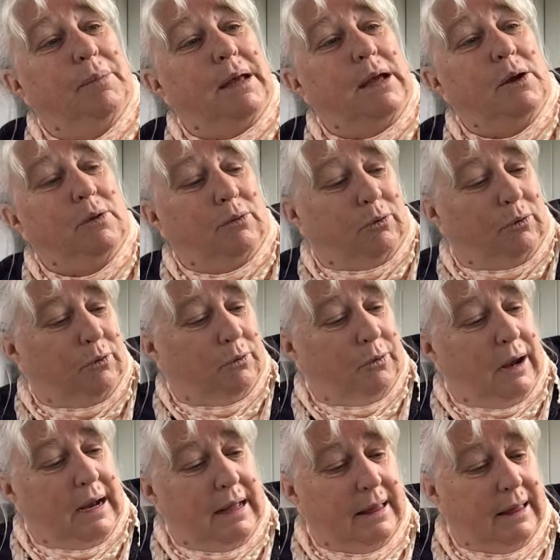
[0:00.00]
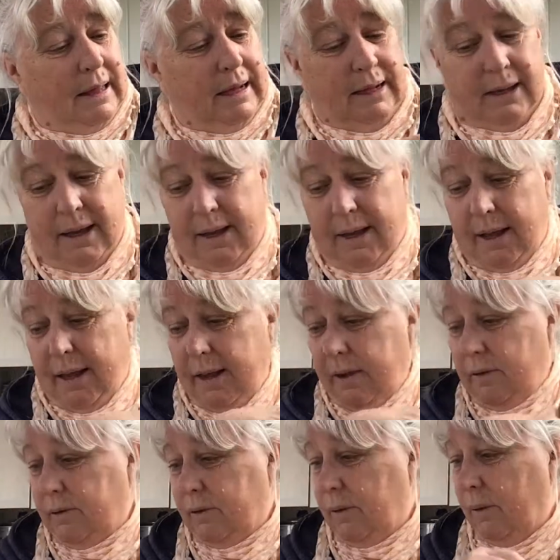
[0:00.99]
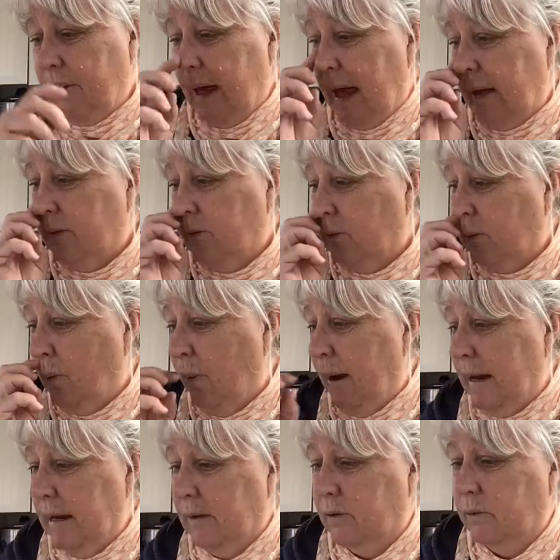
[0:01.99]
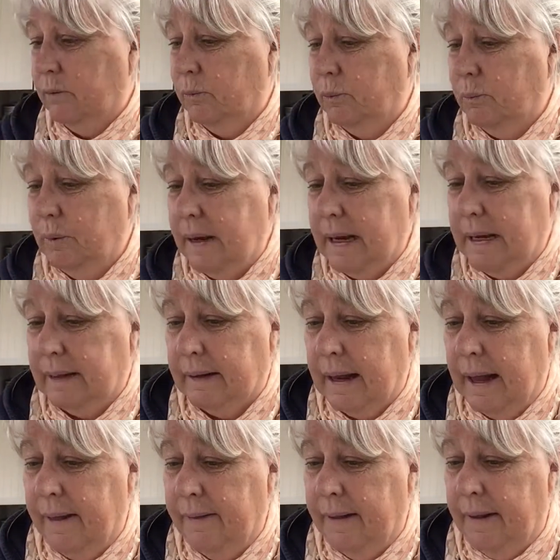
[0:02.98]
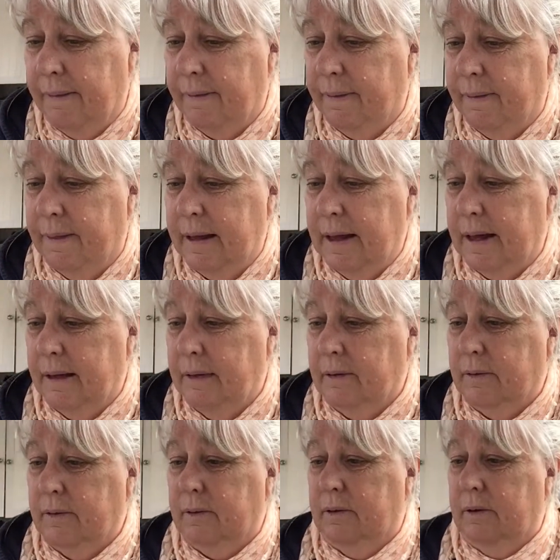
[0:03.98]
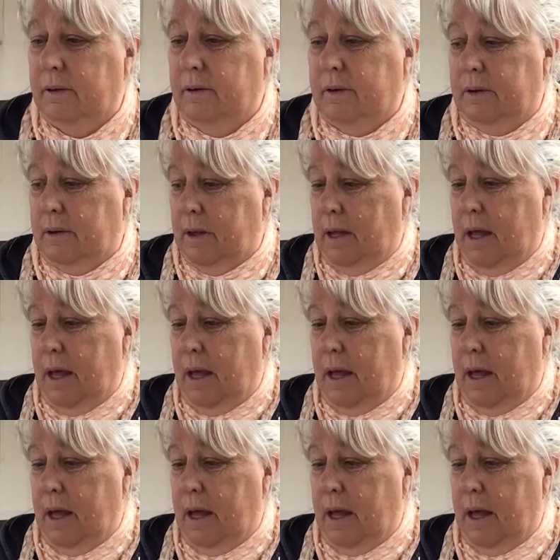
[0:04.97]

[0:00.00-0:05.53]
be used for anything. So that's quite sweet. And then this,